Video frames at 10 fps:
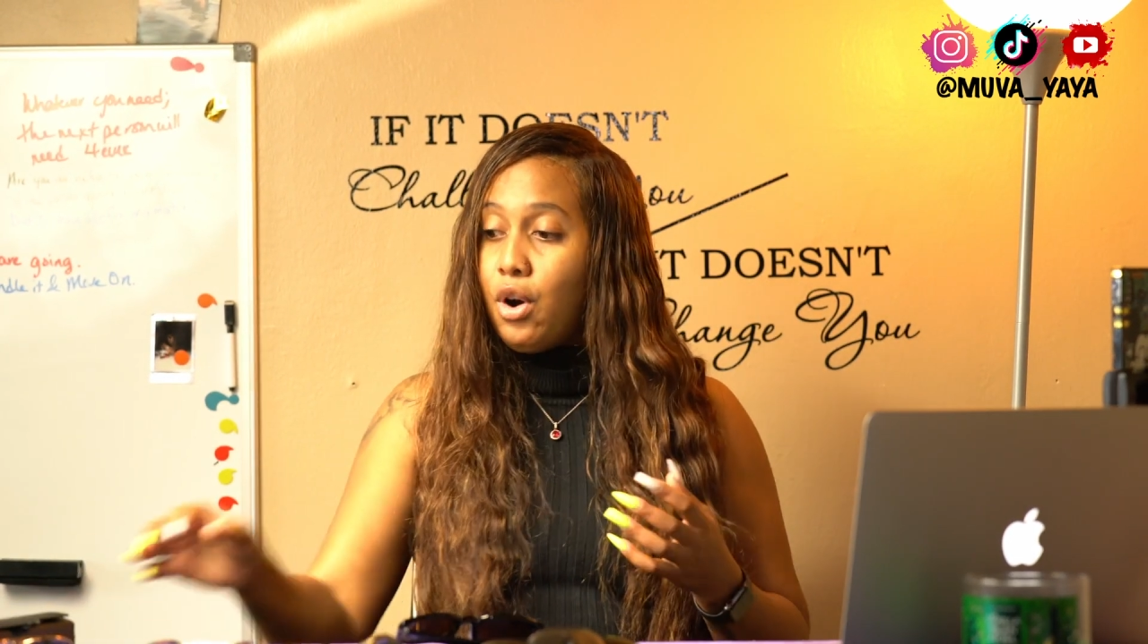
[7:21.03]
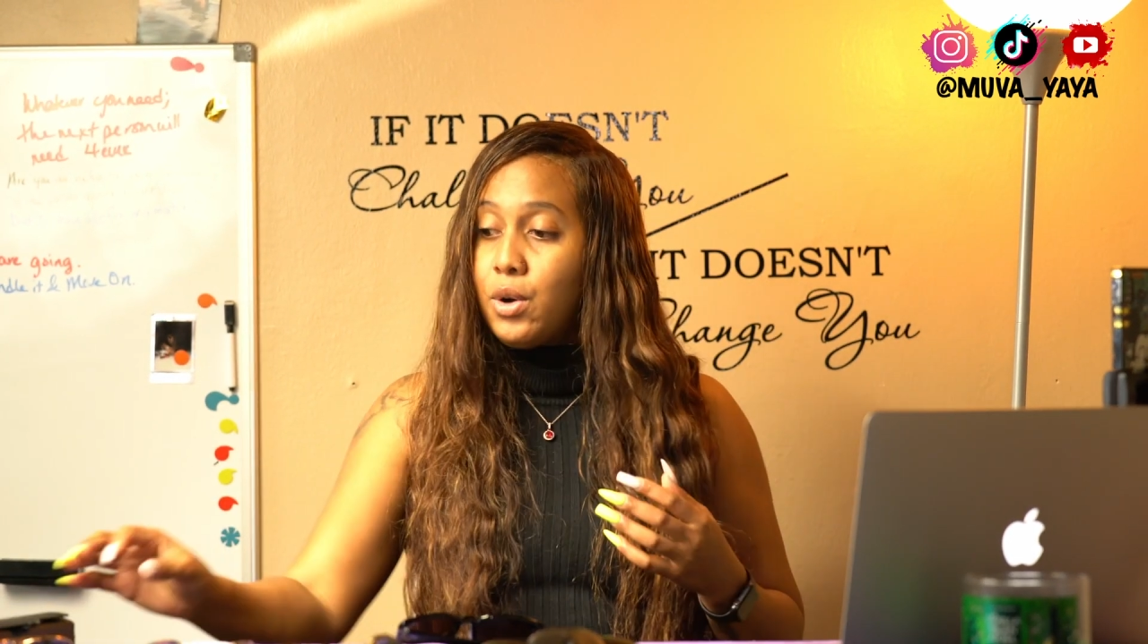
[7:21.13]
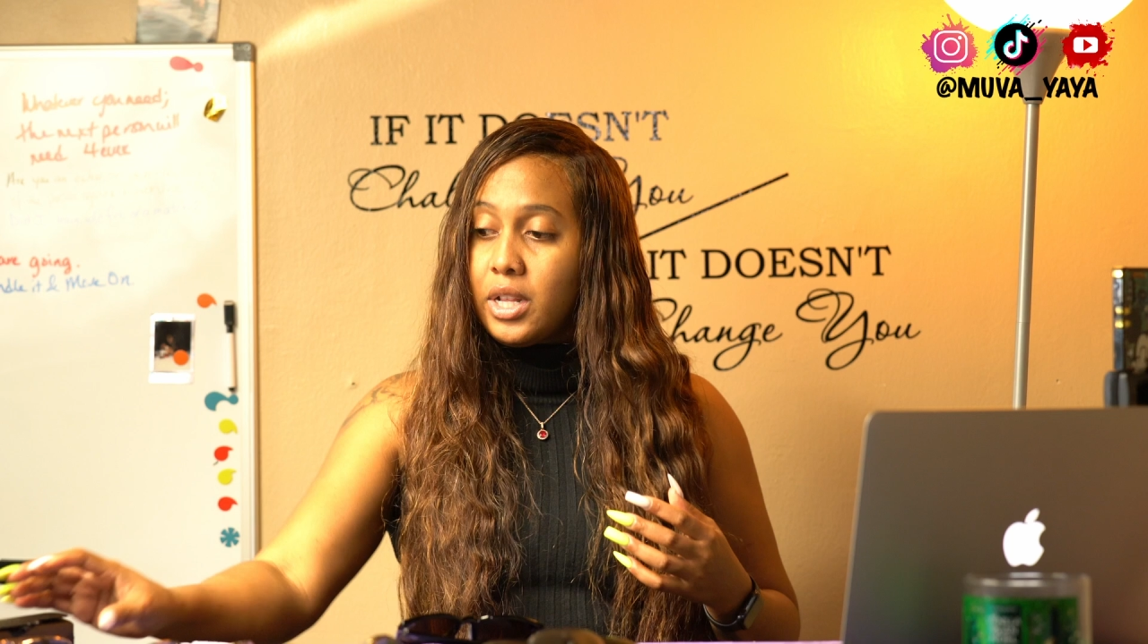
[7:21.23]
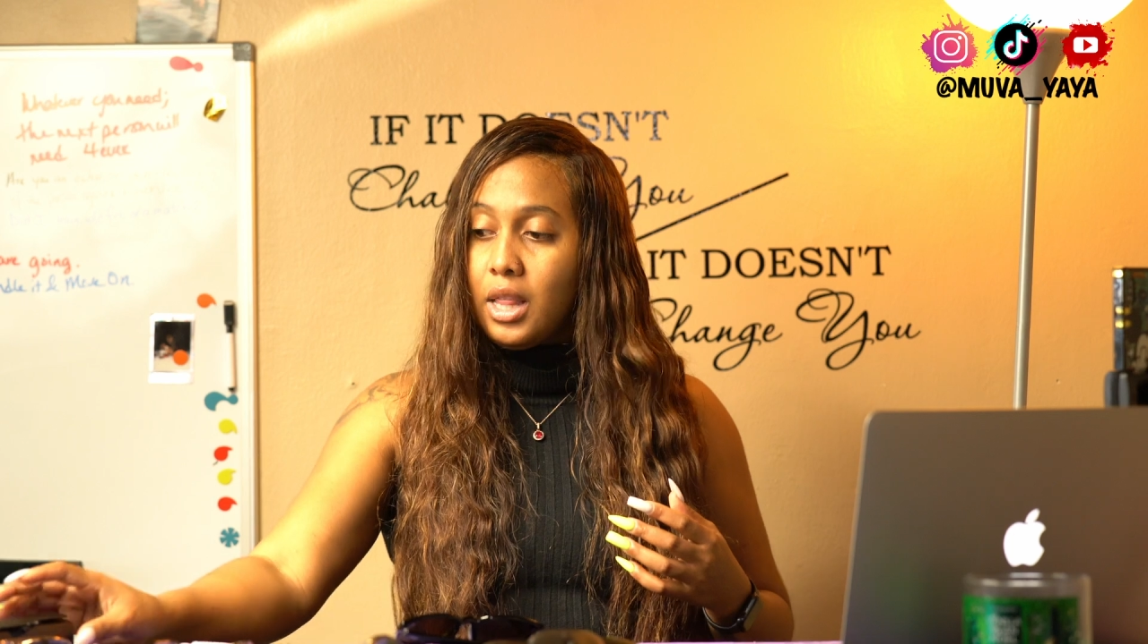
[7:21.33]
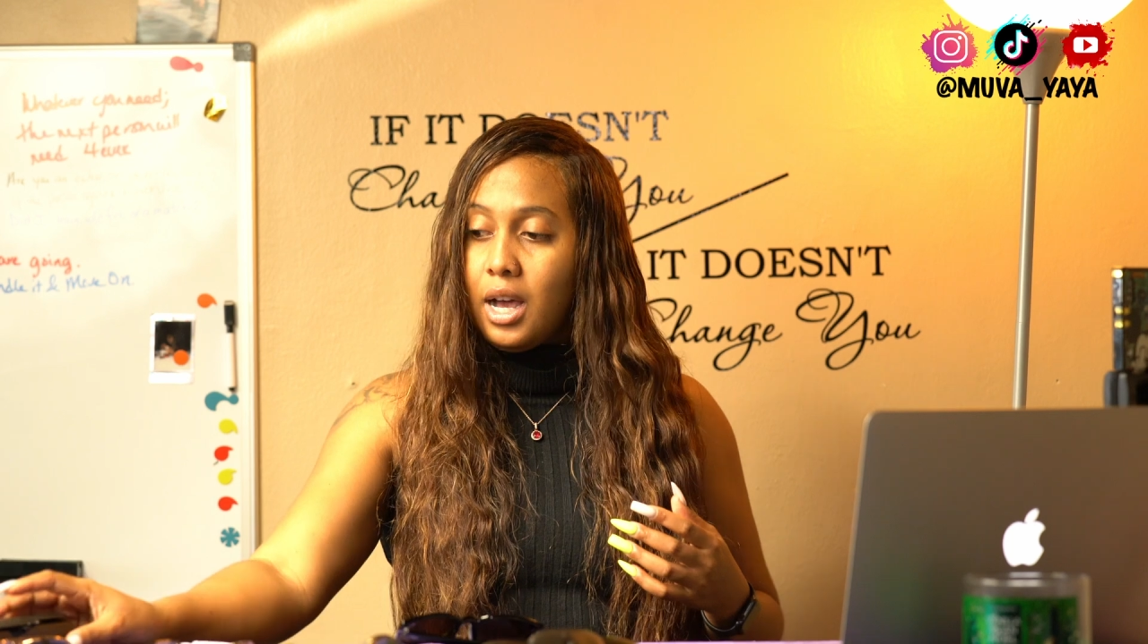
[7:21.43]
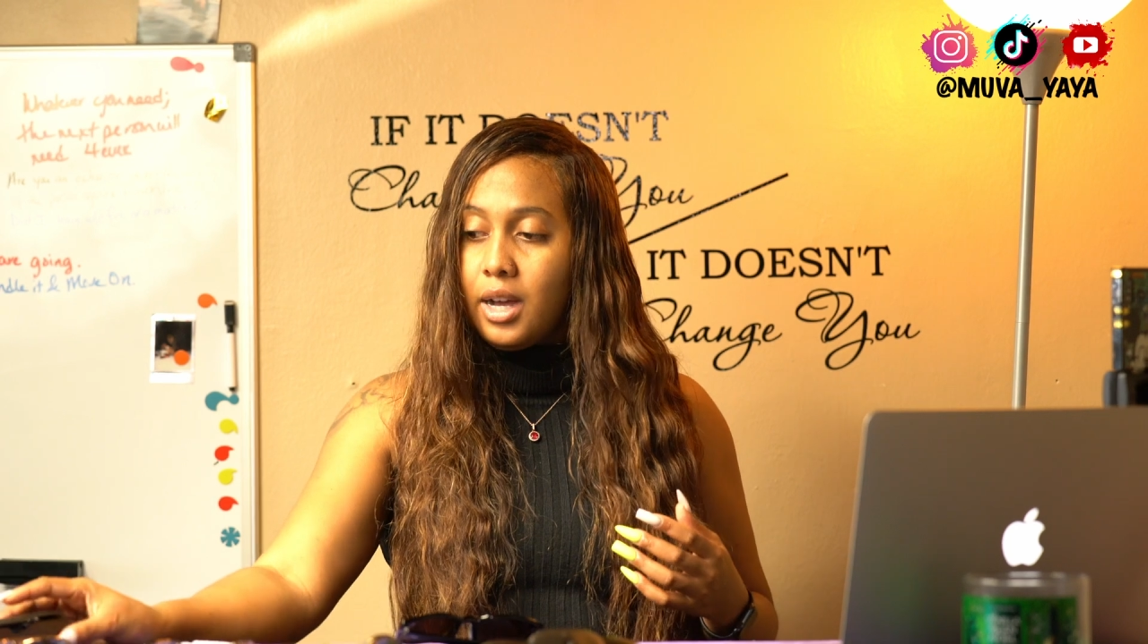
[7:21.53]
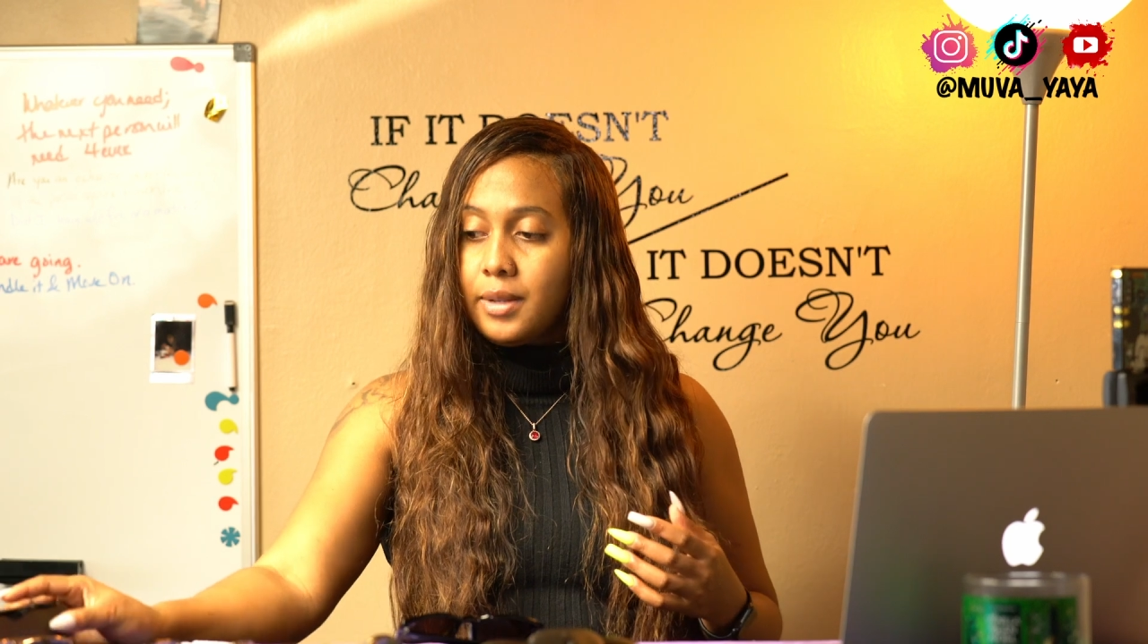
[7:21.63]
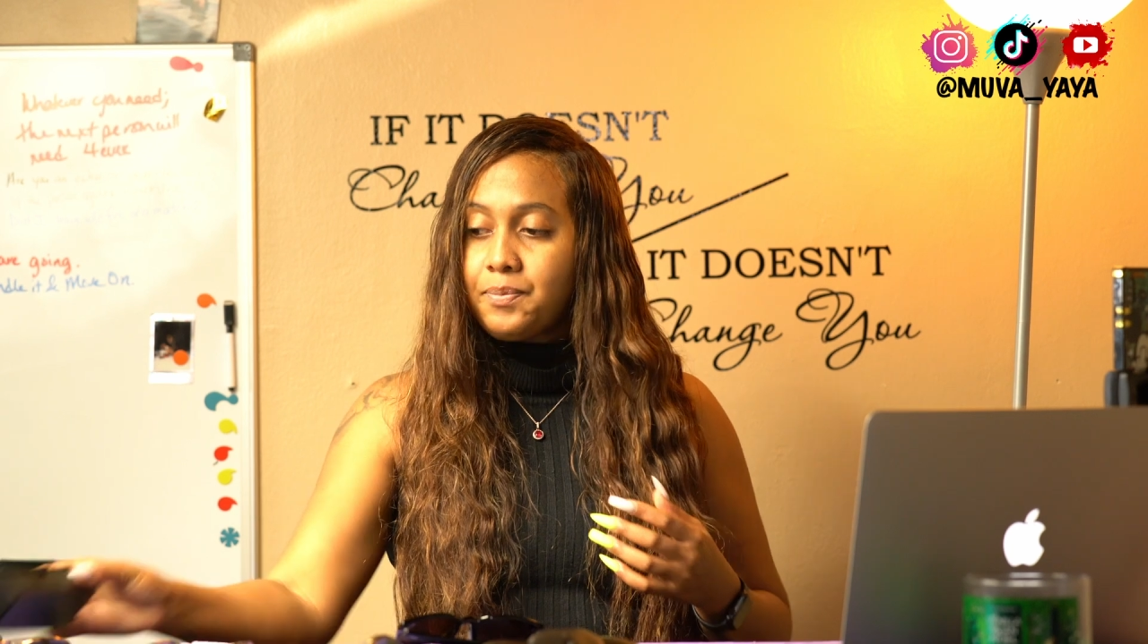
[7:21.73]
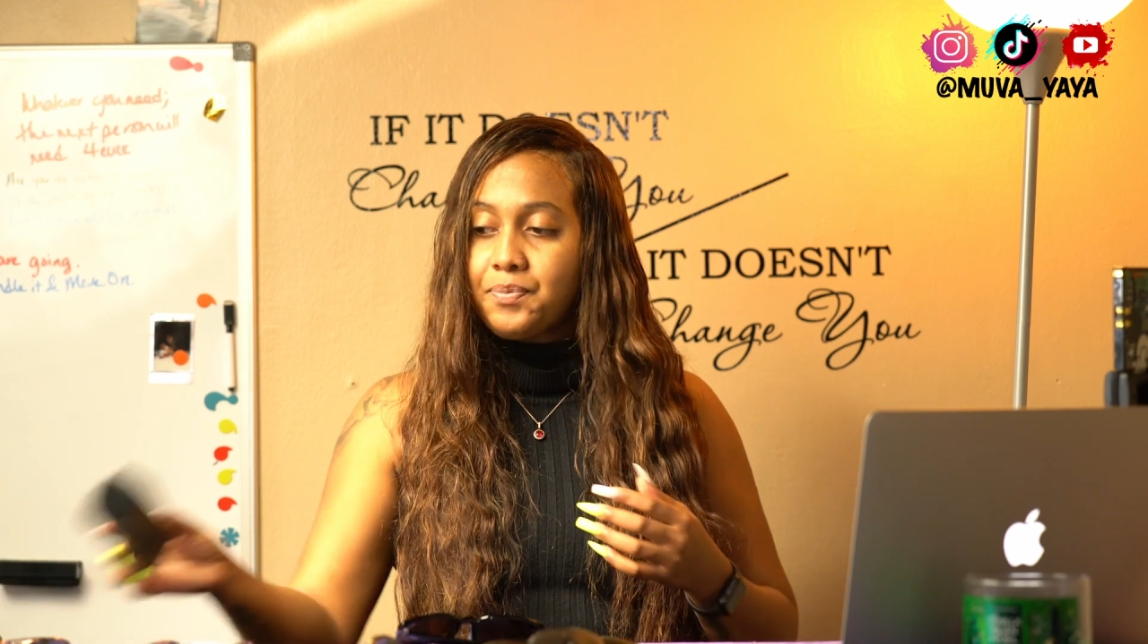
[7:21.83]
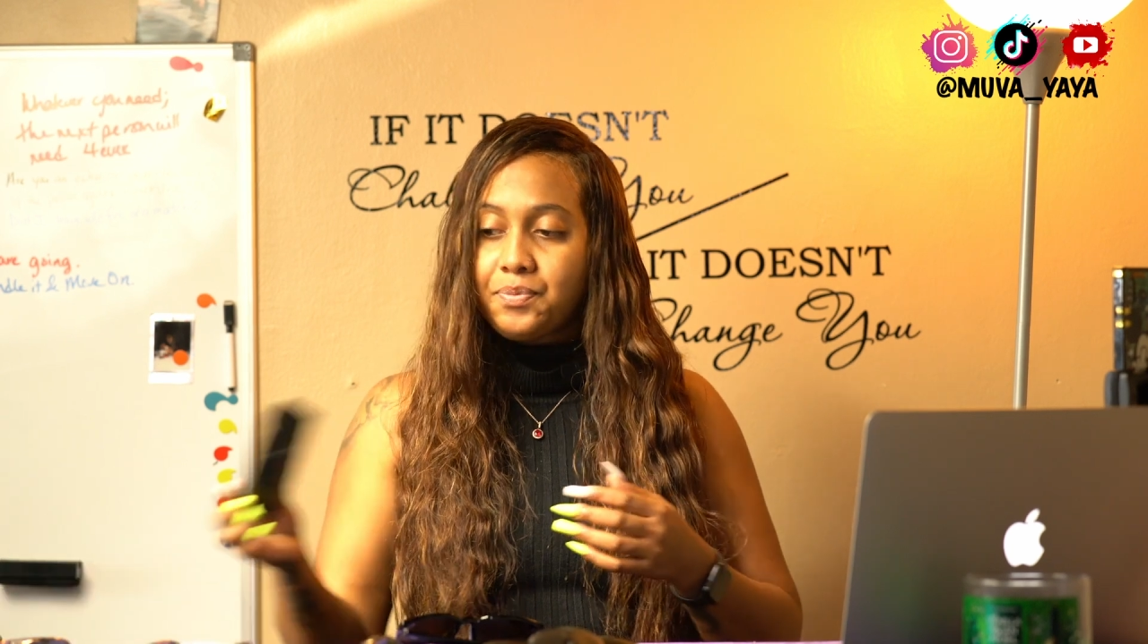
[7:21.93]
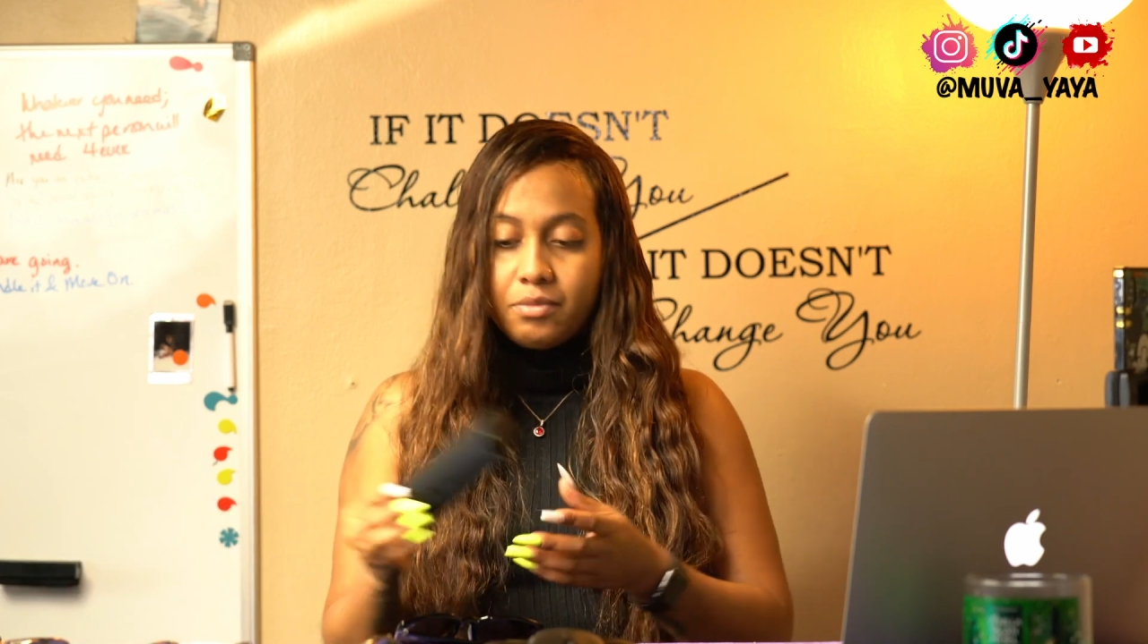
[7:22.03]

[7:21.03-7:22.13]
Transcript: phone a lot.